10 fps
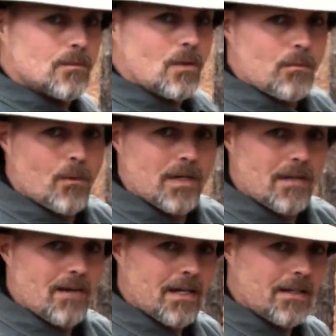I'm pointing at that
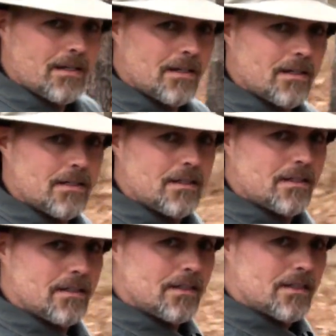right here.
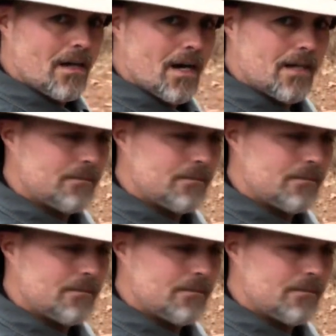All right.